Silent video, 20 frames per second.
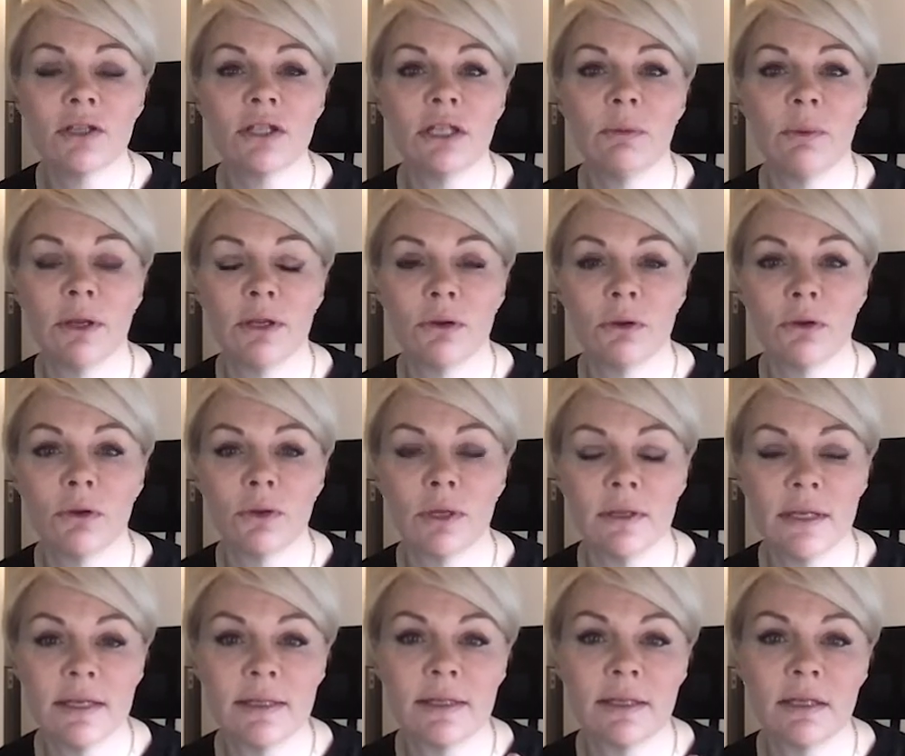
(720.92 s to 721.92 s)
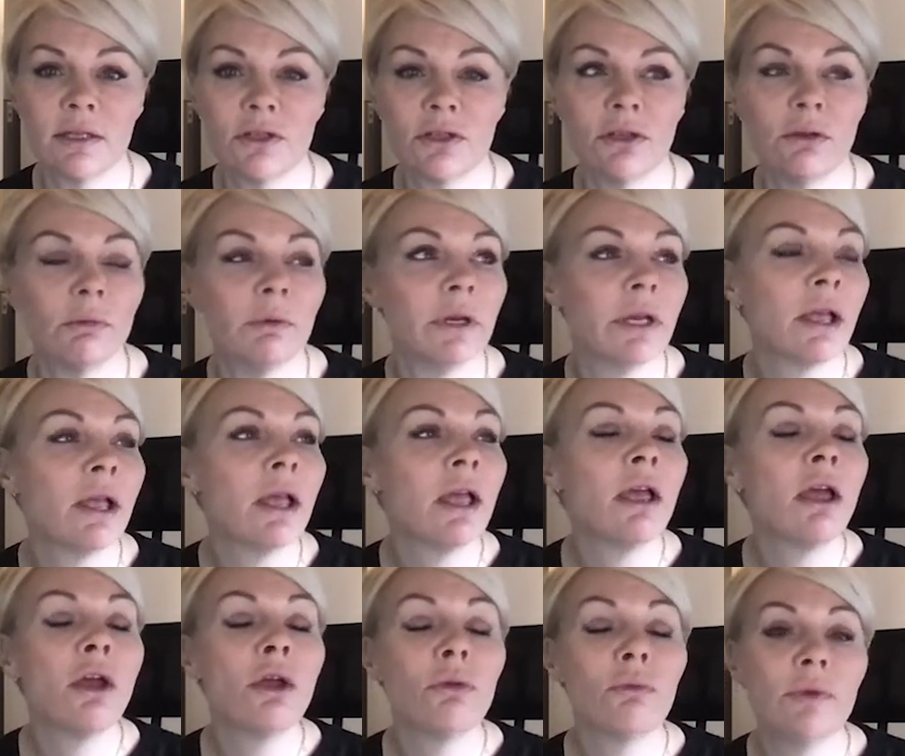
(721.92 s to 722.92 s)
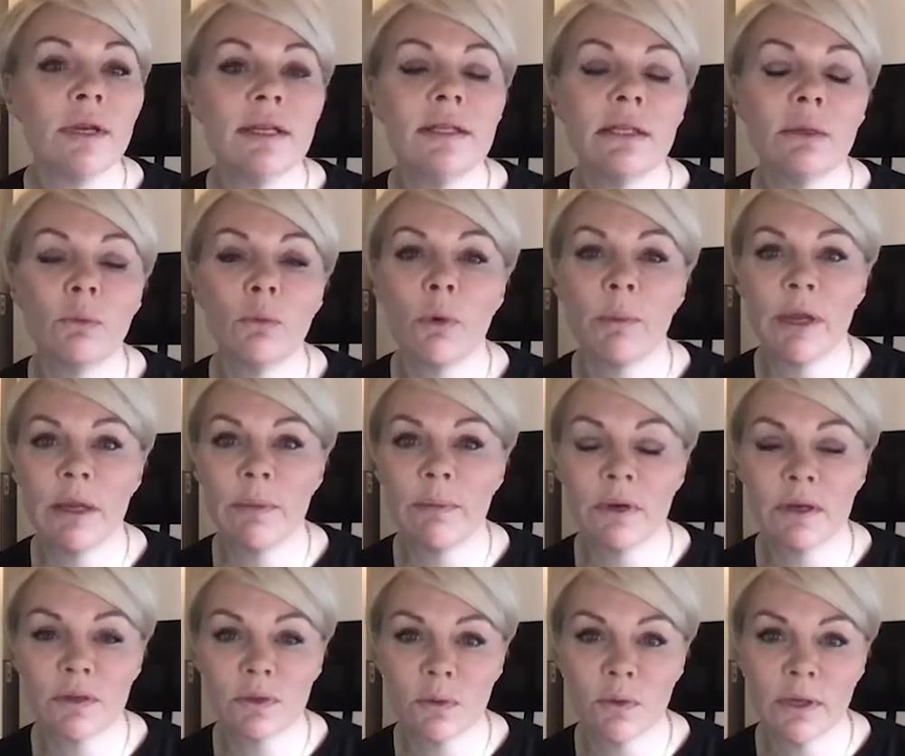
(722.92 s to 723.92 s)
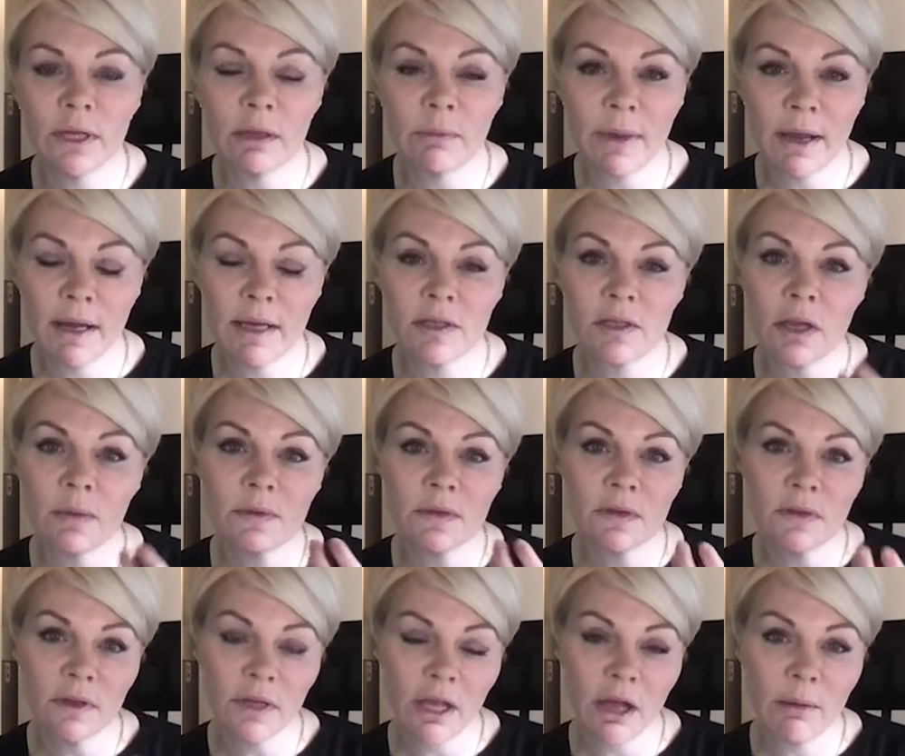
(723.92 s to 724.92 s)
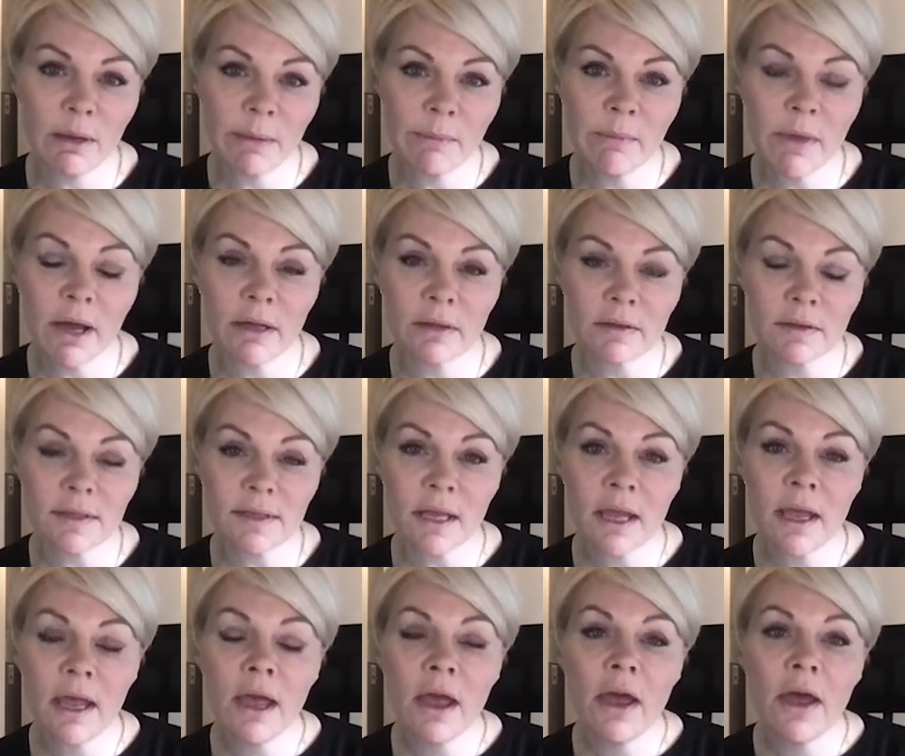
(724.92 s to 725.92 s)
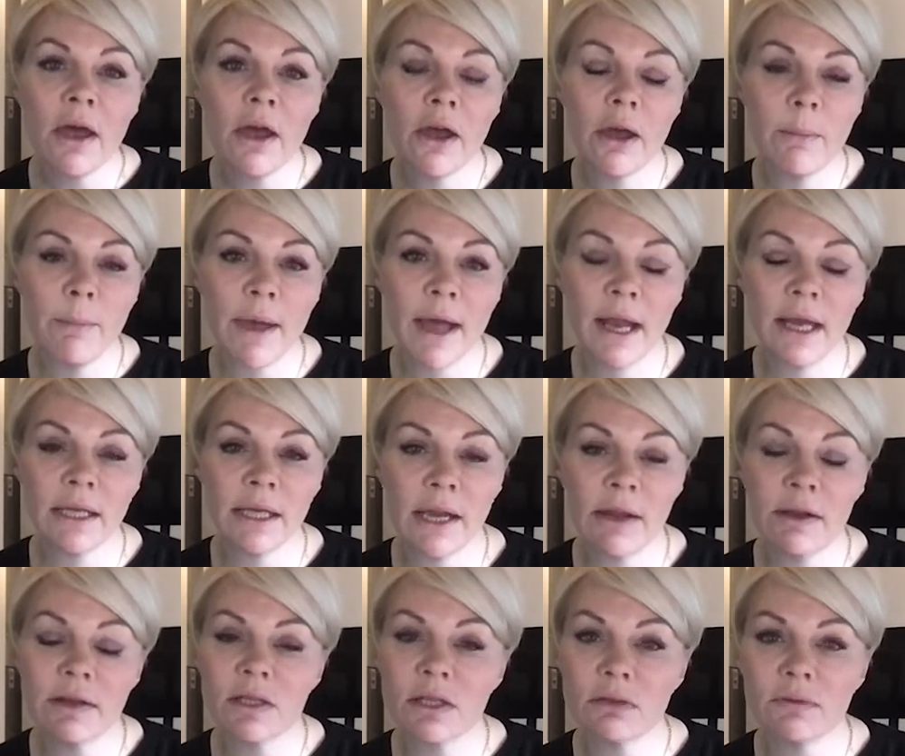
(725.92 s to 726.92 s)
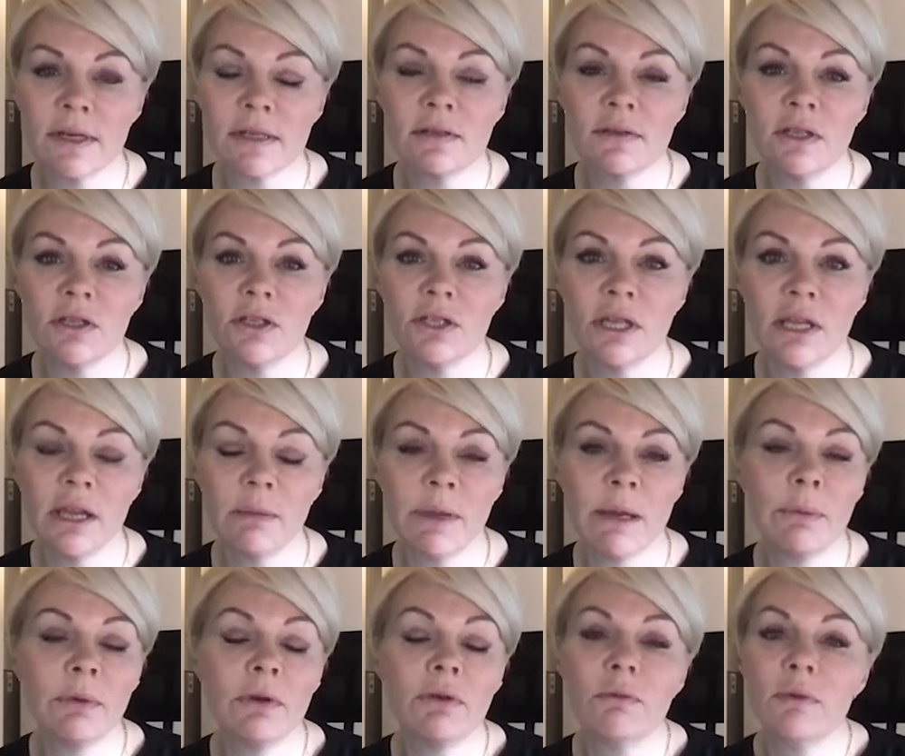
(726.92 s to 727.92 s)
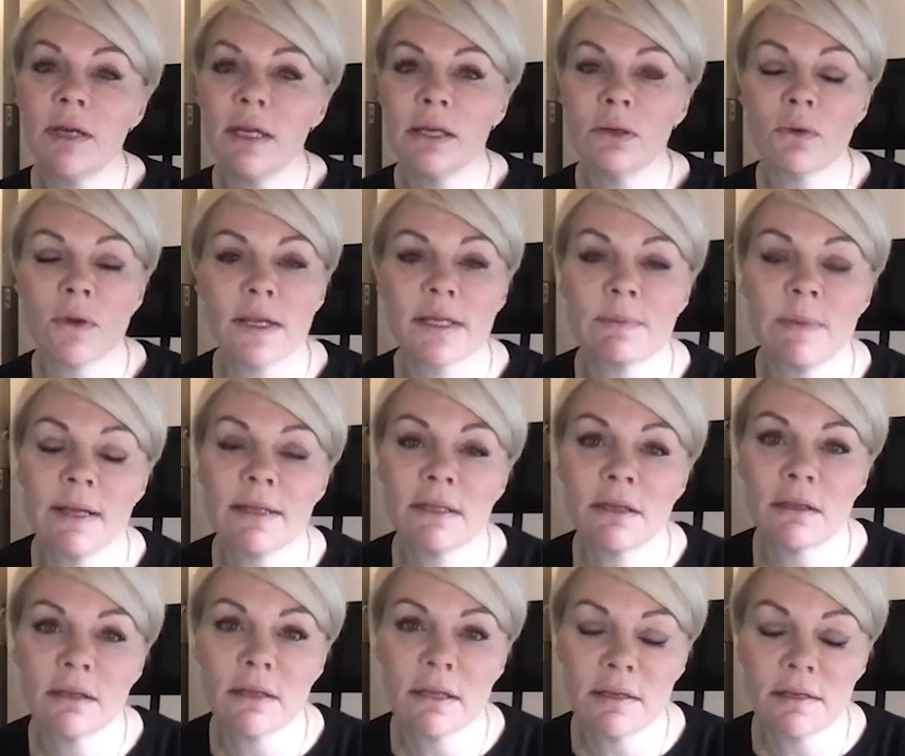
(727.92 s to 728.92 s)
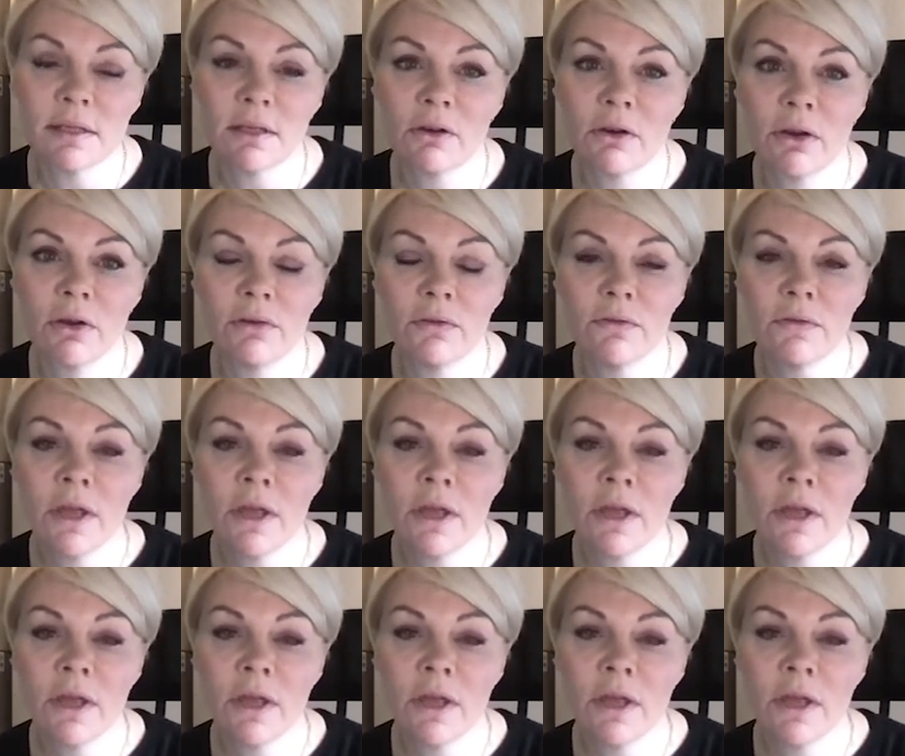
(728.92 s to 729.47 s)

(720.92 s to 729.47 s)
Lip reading: when you're listening to and reading what people are talking about in terms of the coming months, panning out into the rest of this year, people are really not expecting things to kind of,